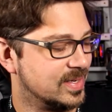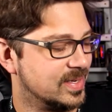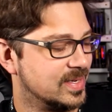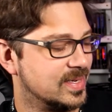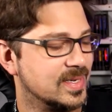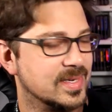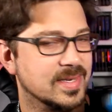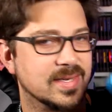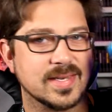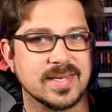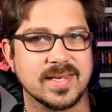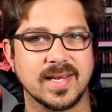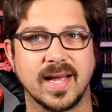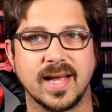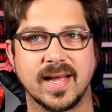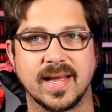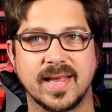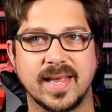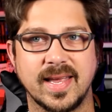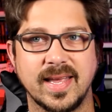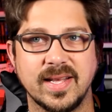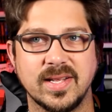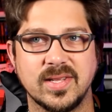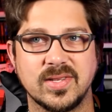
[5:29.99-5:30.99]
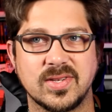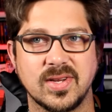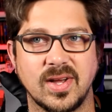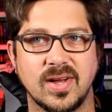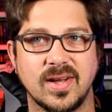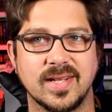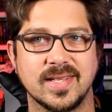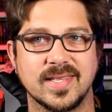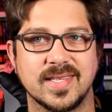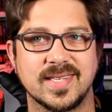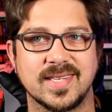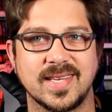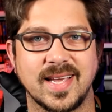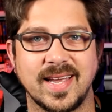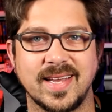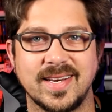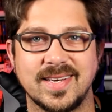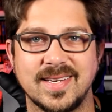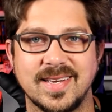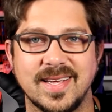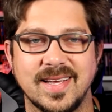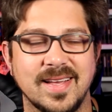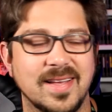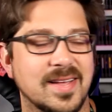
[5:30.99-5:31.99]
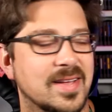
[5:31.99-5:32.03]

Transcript: And this is Kids on Site,